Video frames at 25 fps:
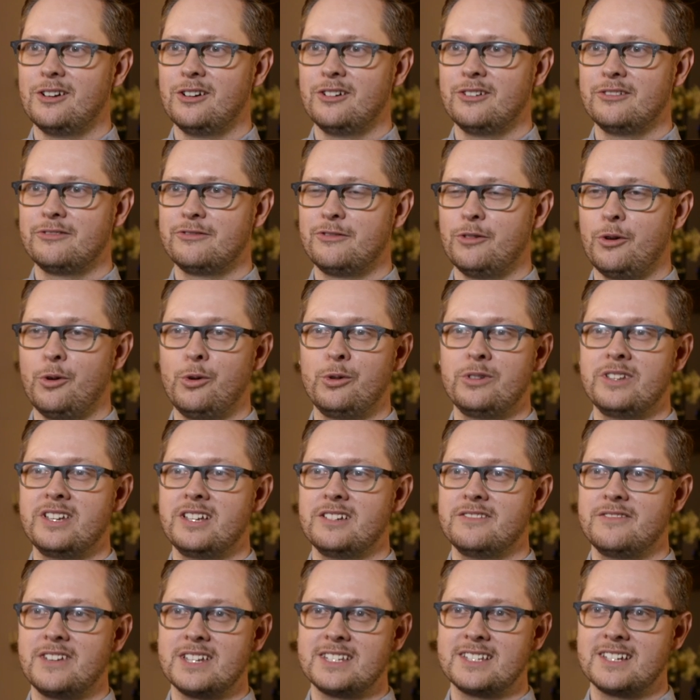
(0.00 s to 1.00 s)
of all
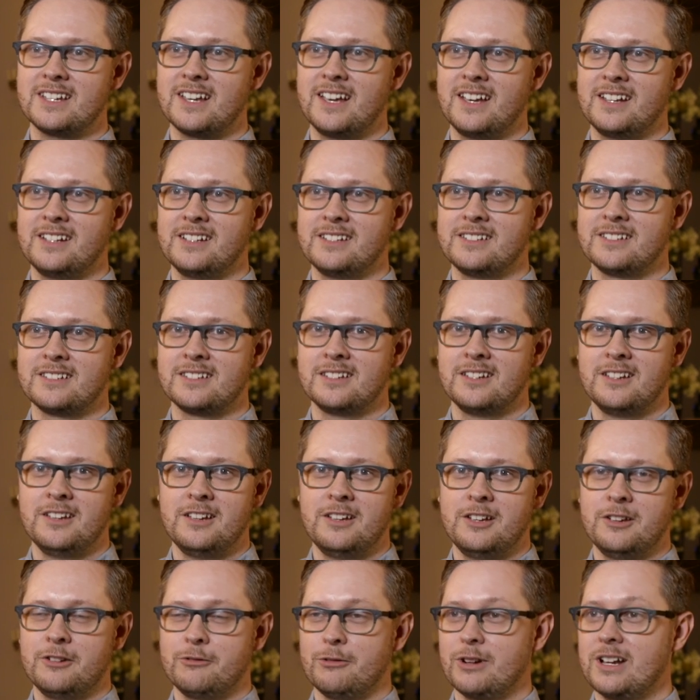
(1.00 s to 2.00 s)
the investigators,
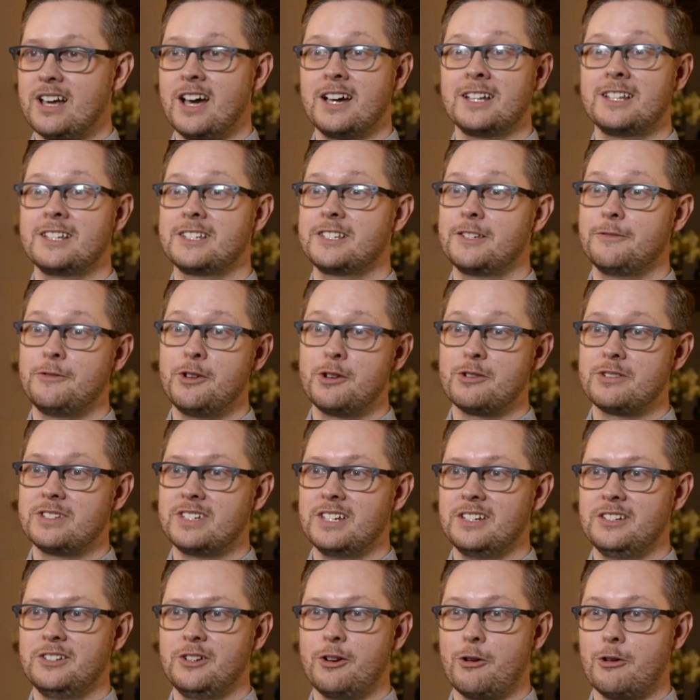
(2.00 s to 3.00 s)
regardless of your
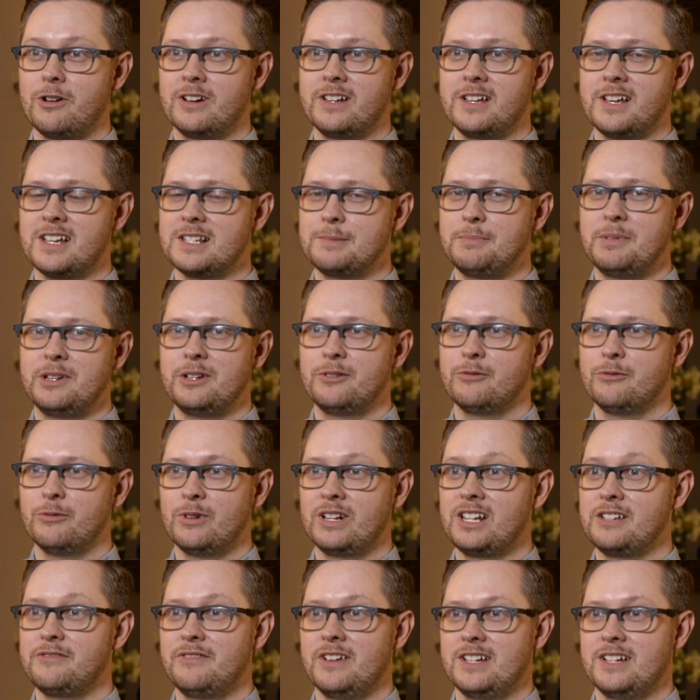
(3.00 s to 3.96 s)
seniority, has been really